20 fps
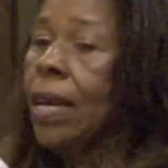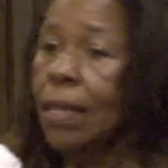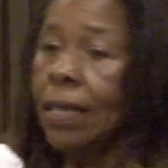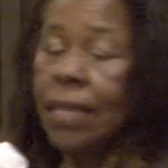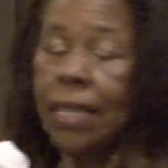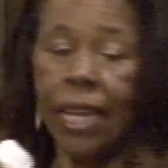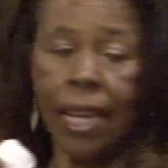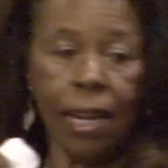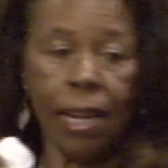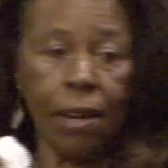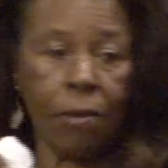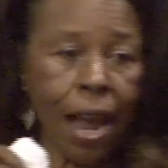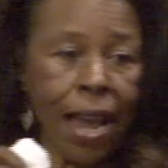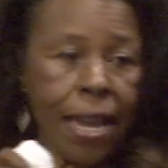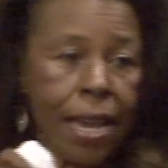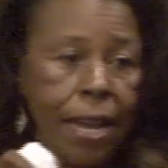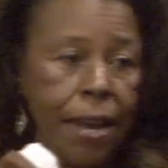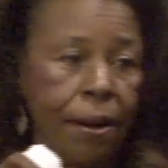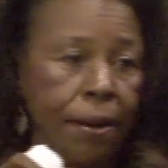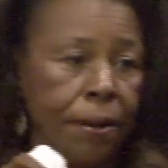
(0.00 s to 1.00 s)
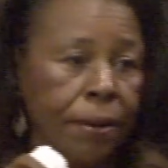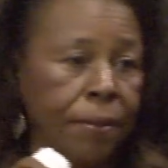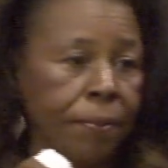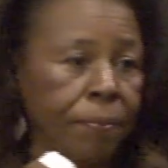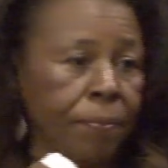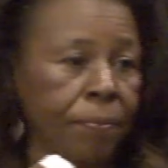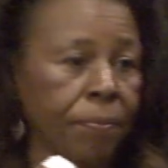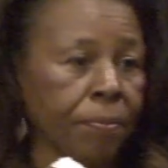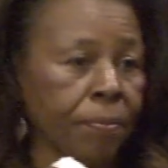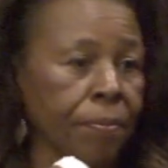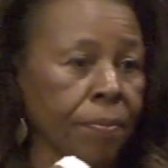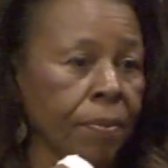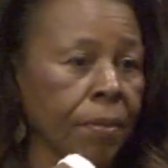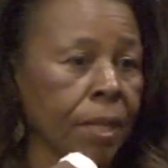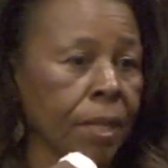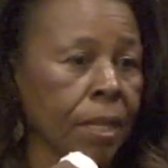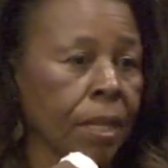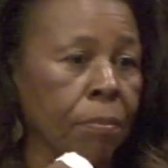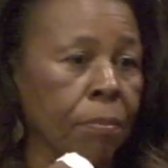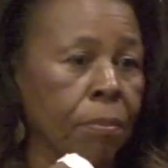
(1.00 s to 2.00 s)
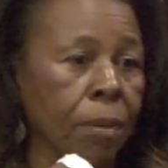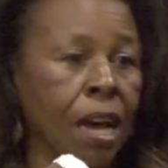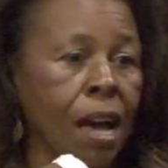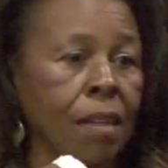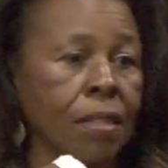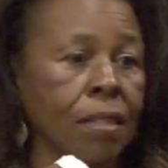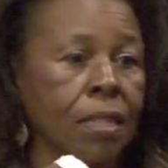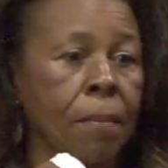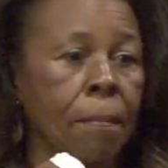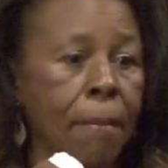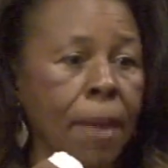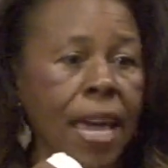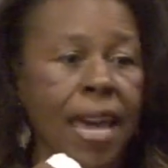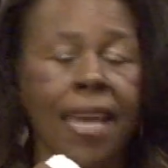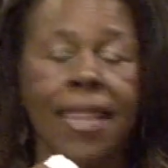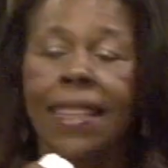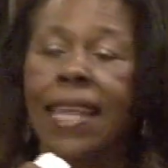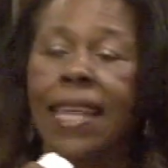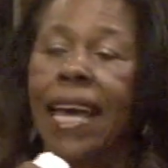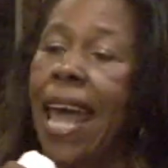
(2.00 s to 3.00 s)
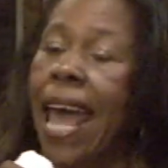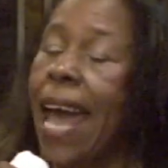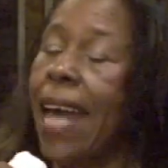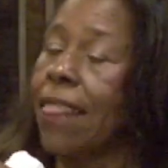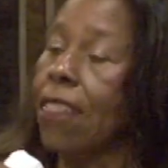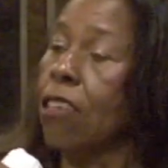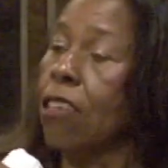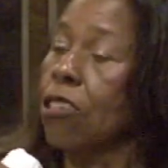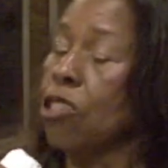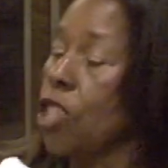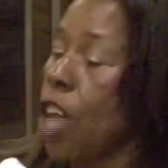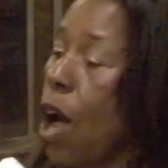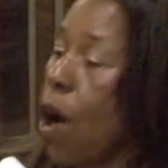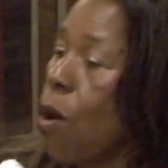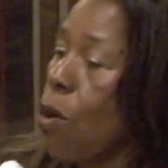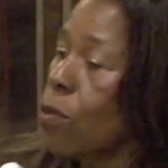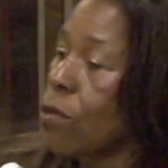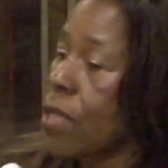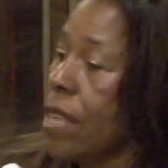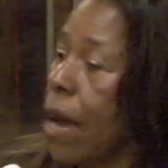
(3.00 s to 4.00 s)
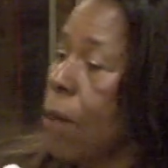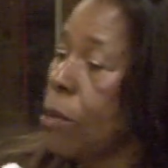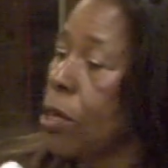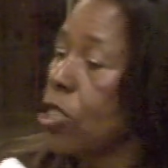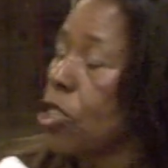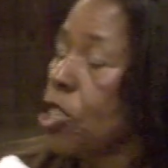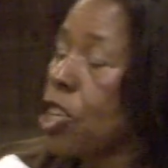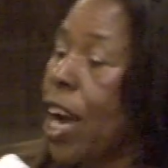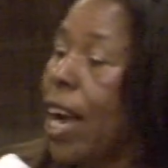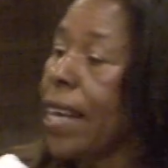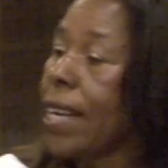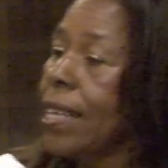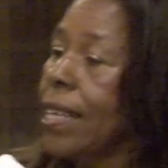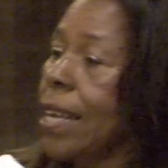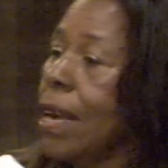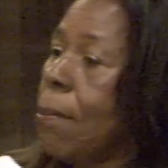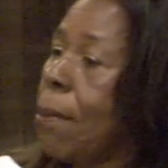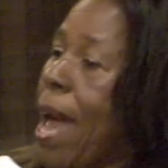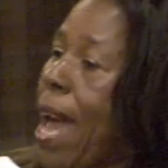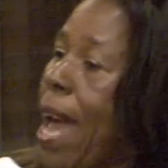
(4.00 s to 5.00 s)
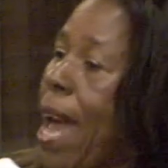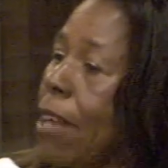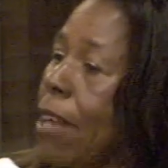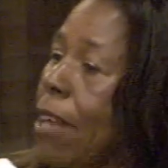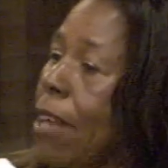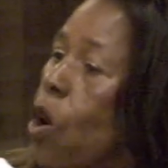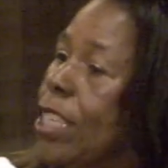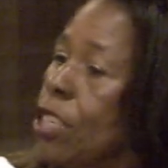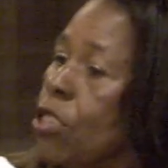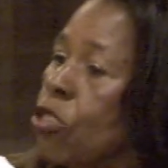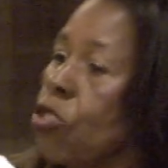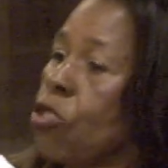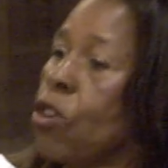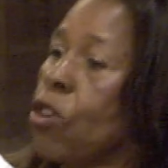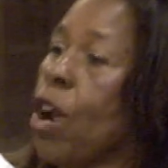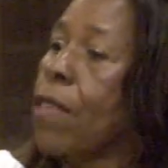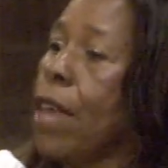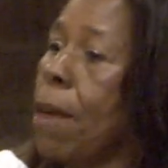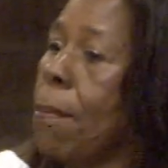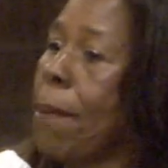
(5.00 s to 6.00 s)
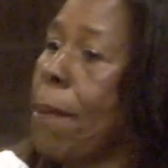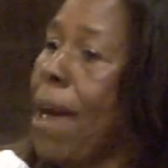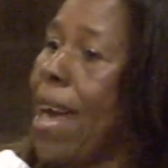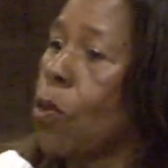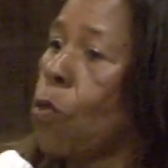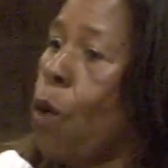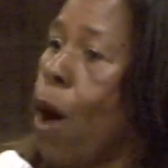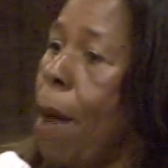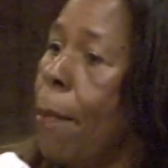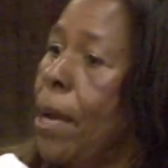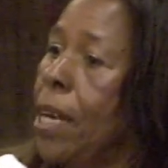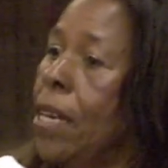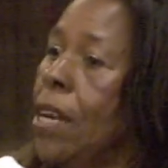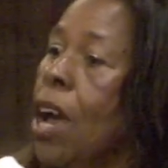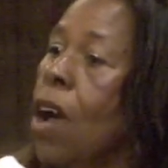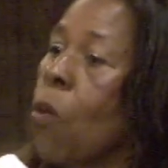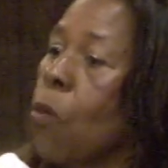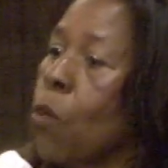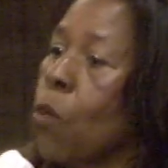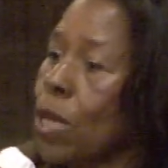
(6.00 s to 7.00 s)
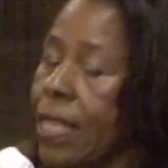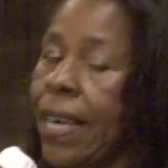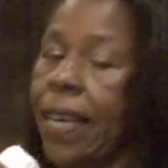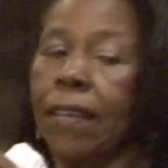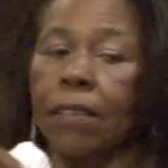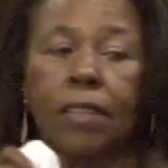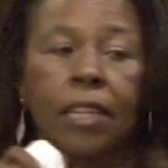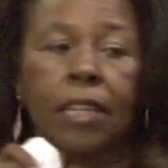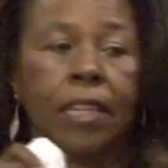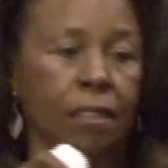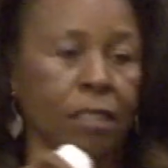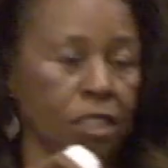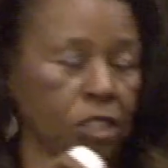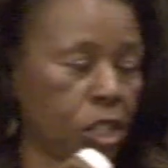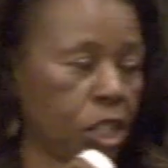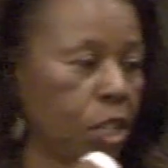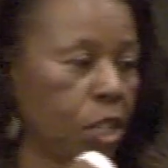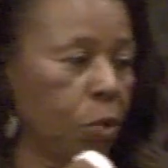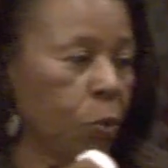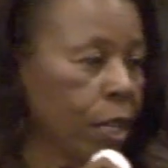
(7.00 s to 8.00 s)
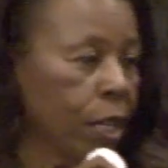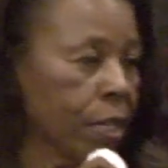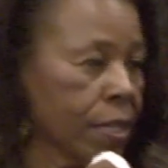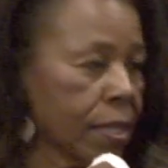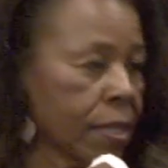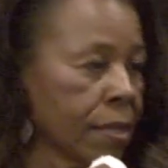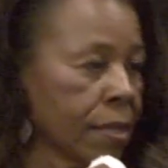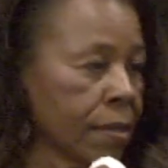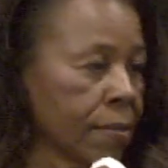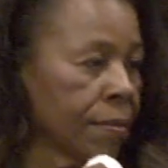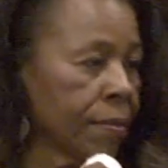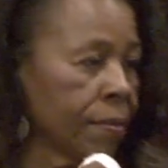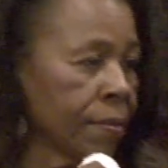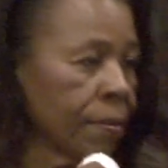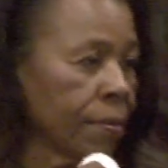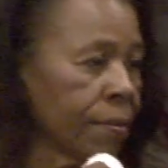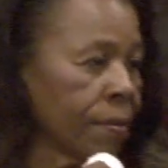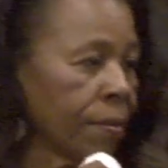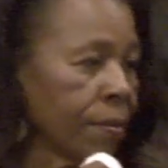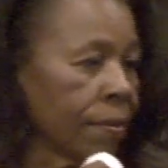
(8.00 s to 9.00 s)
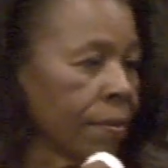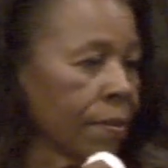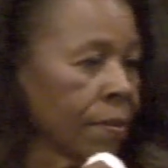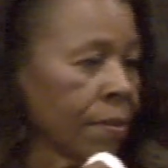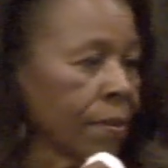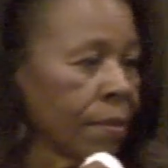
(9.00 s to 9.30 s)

they doing. Get it right here. Because the men that had the stones that were chucking them and going to throw them at the woman was guiltier than she was.